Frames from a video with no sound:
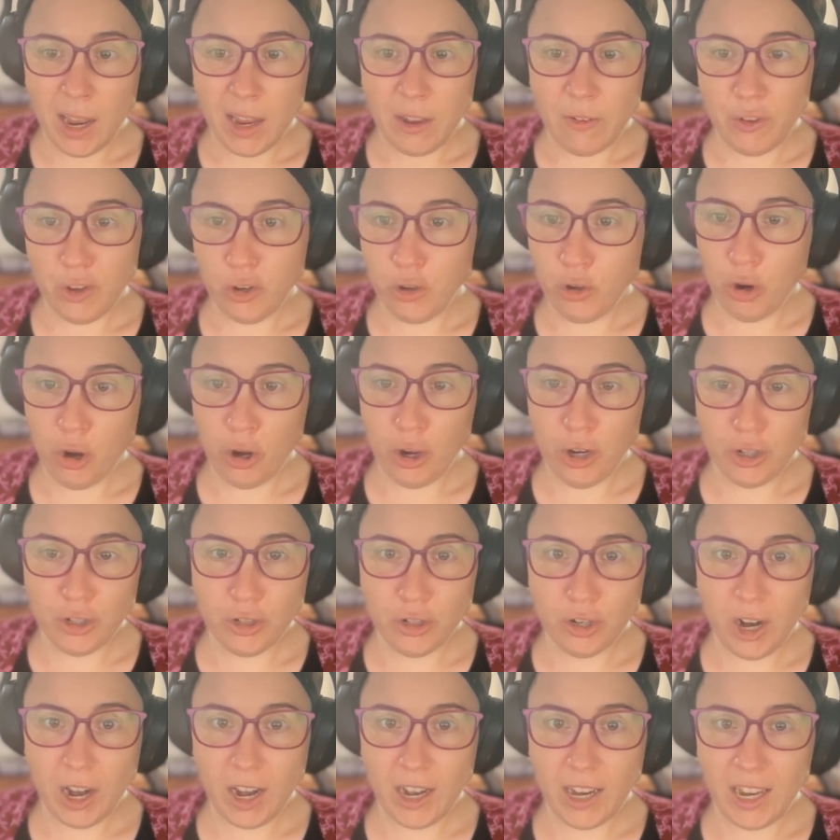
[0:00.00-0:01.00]
if you're not
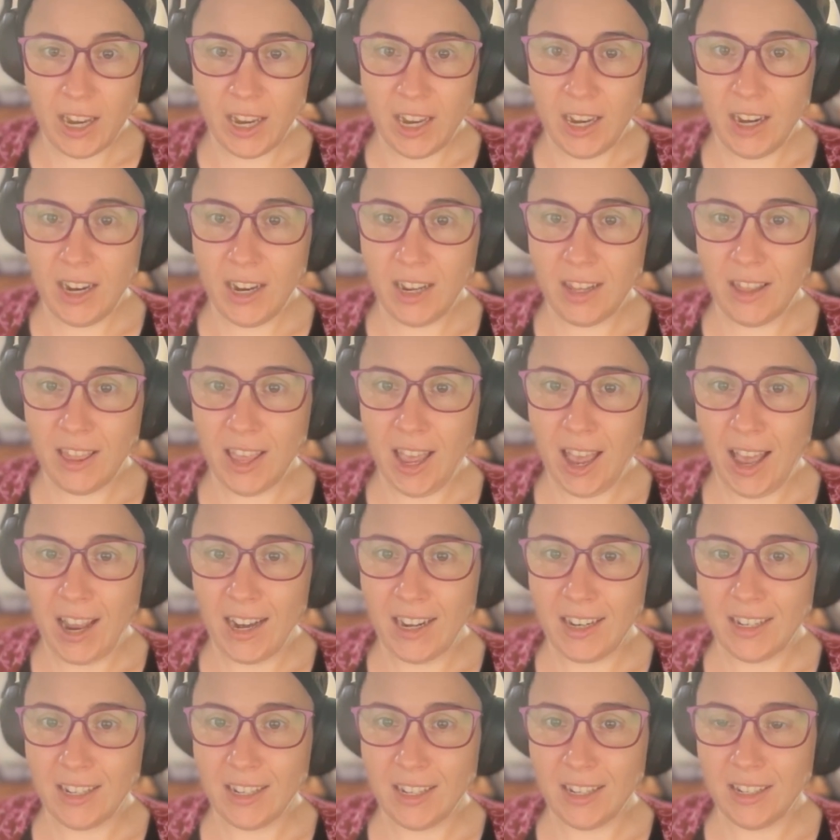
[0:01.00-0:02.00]
tracking
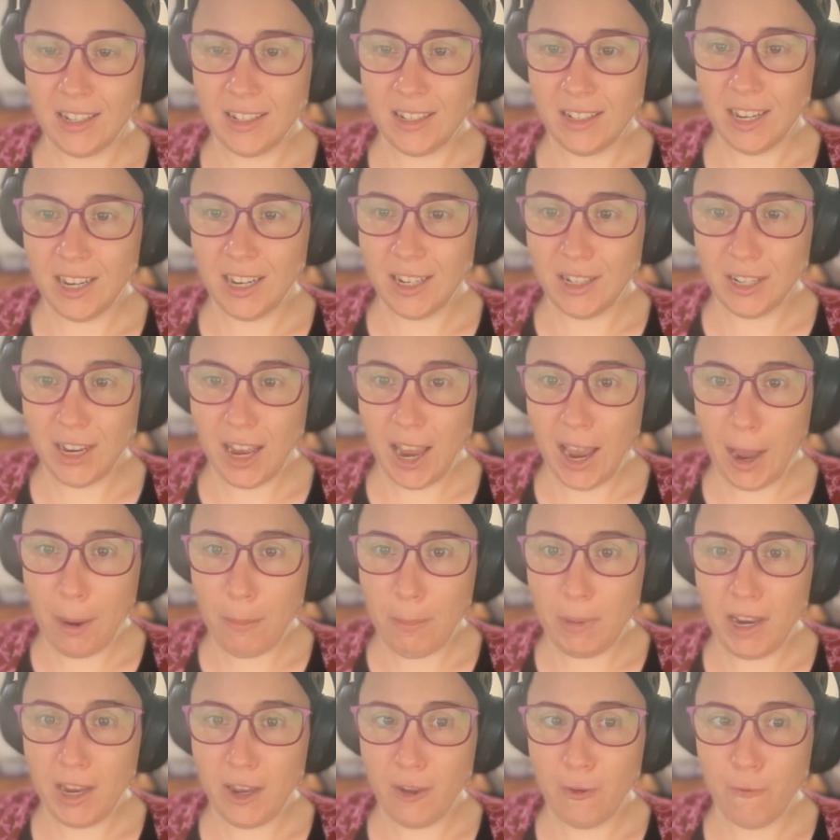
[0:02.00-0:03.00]
that into
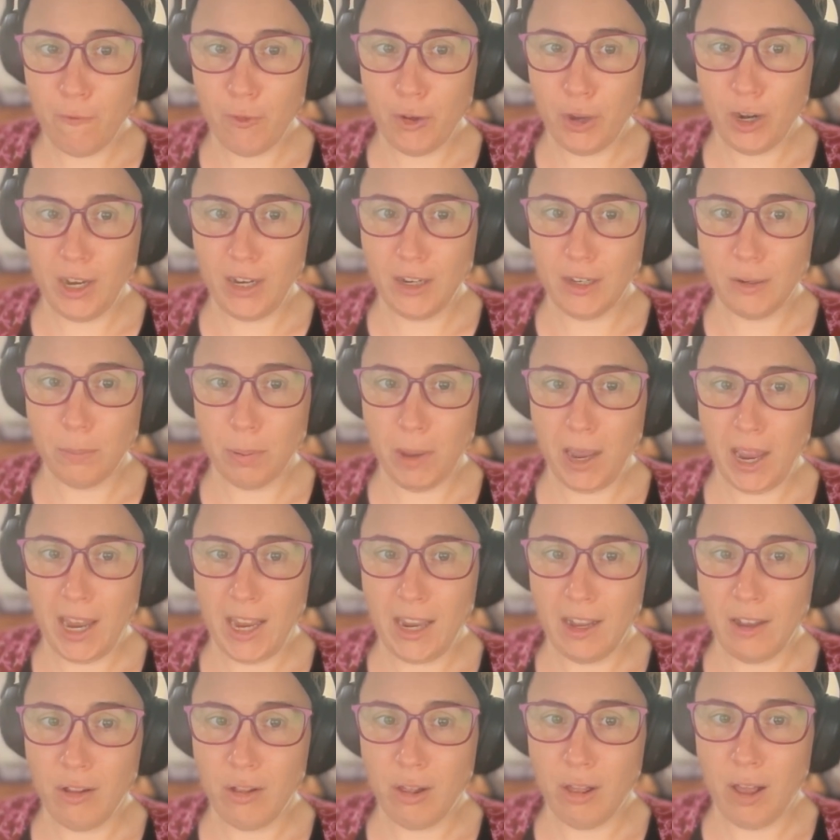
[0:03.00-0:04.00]
how many convert into
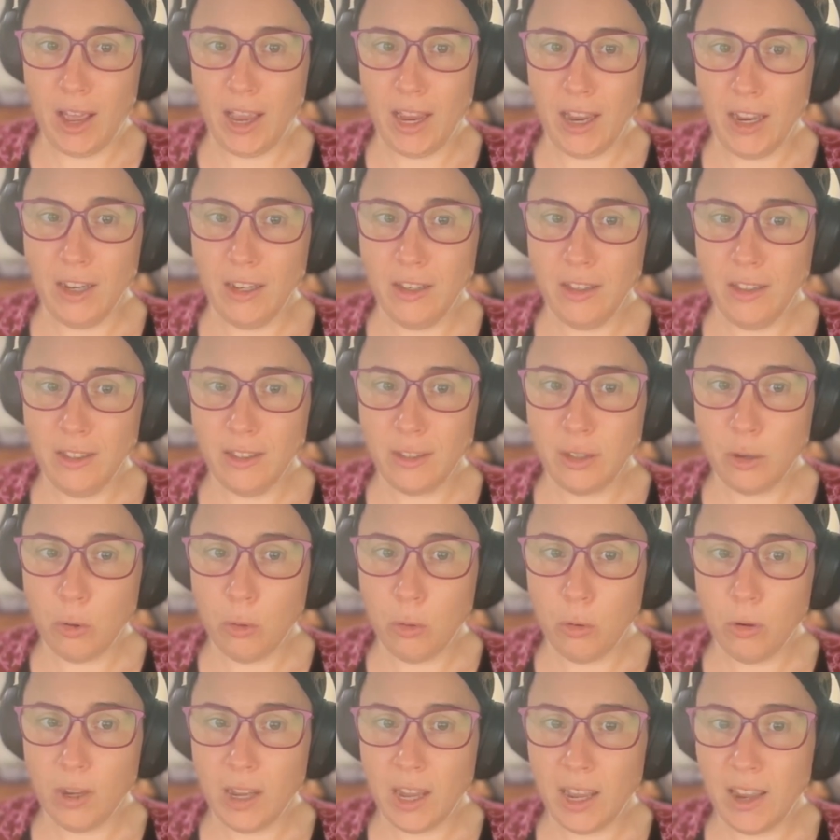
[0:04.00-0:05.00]
paying clients,
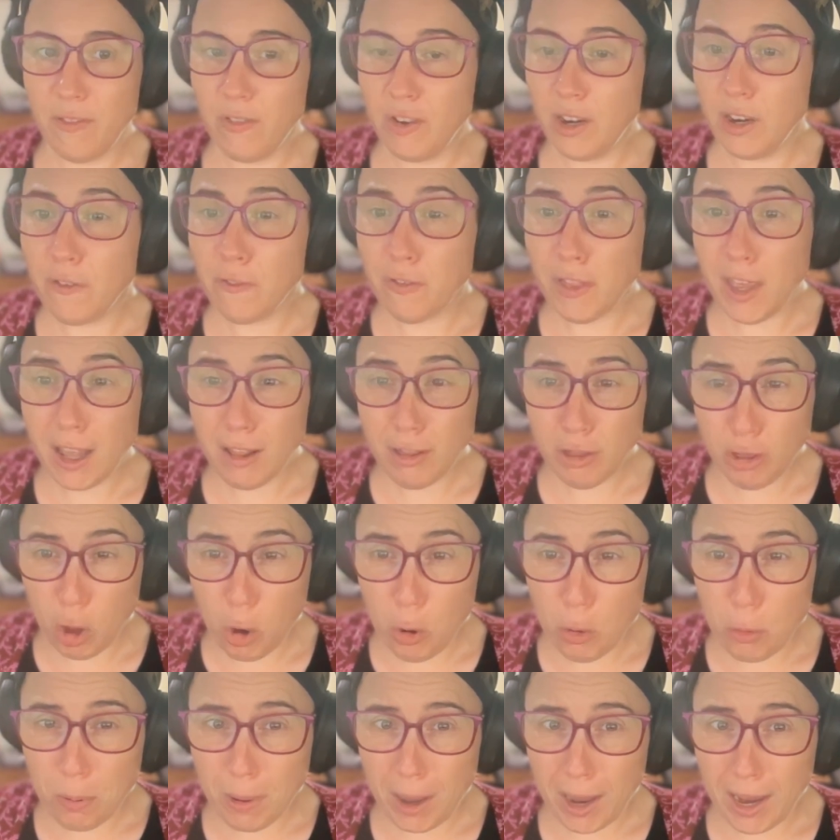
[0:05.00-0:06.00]
or even if they're
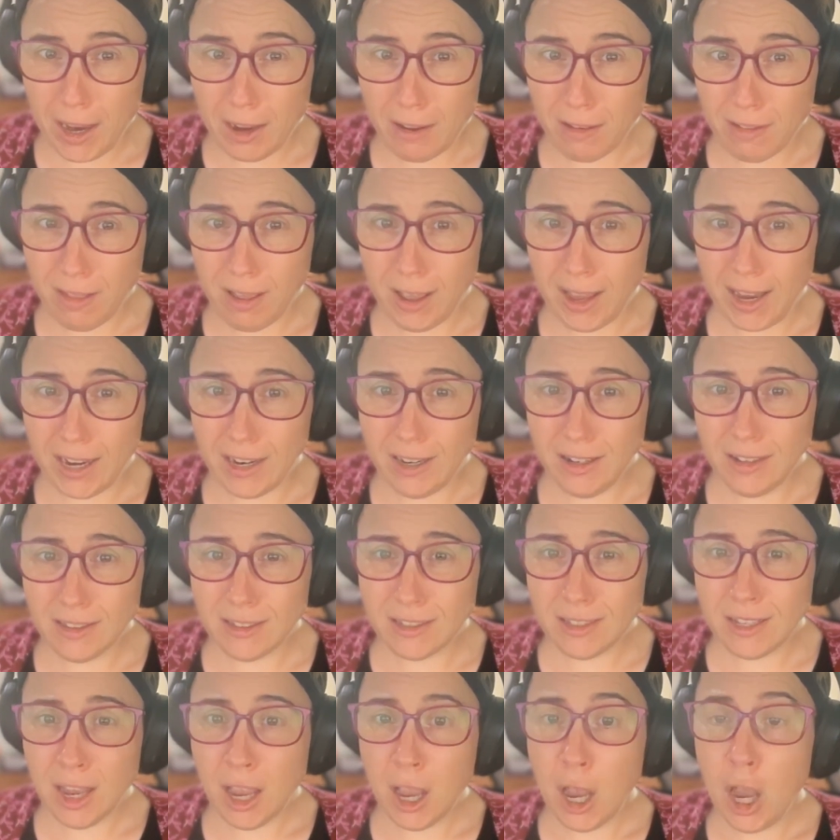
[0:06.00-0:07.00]
low paying
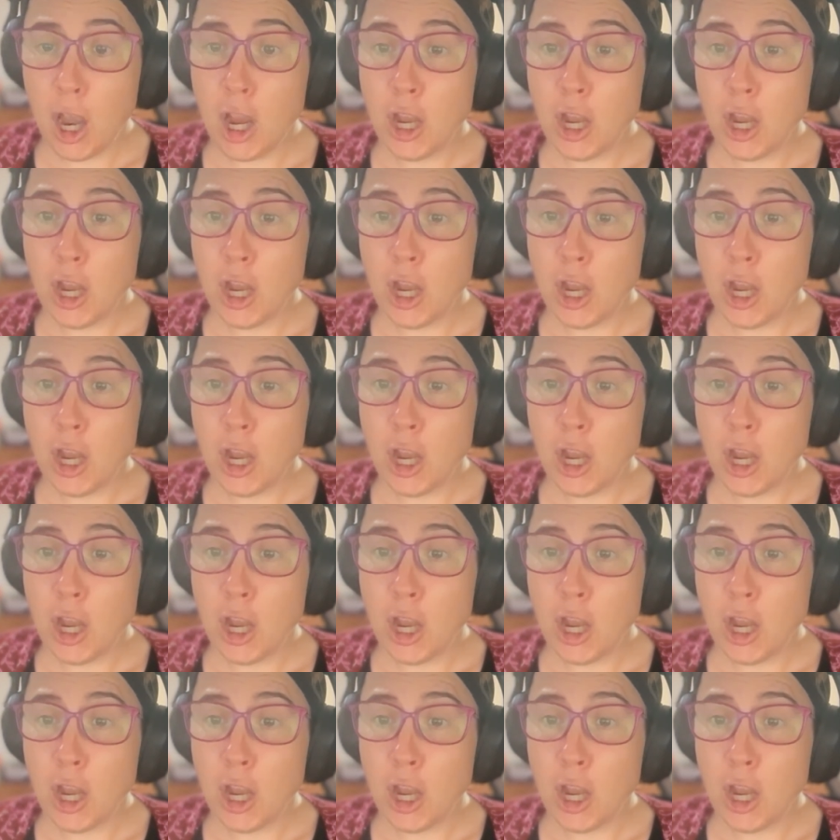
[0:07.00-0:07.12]
clients,